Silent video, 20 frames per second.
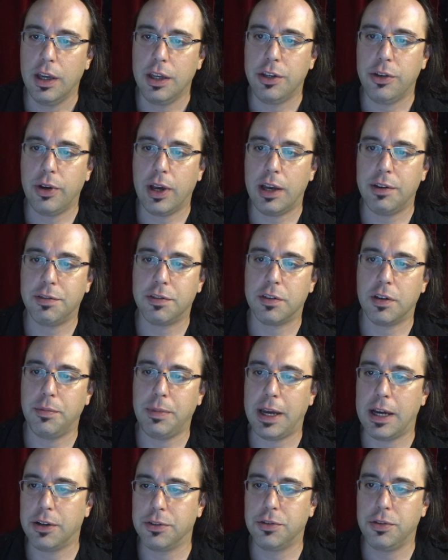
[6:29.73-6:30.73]
Do you have some
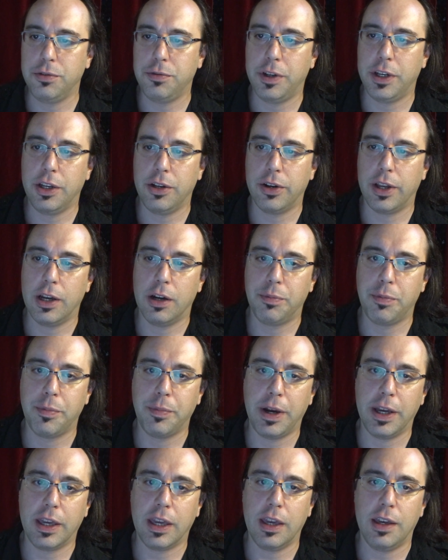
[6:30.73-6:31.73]
how-to video to help in
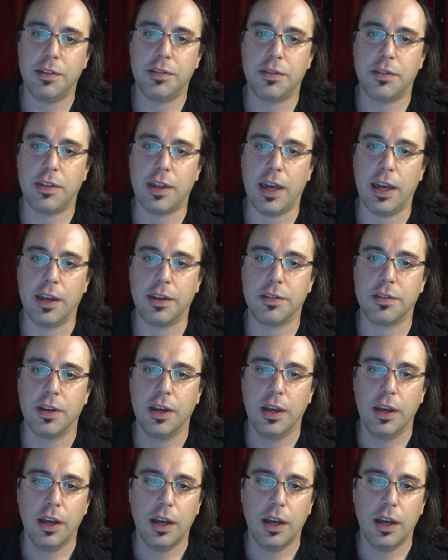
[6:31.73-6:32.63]
my case? Thanks.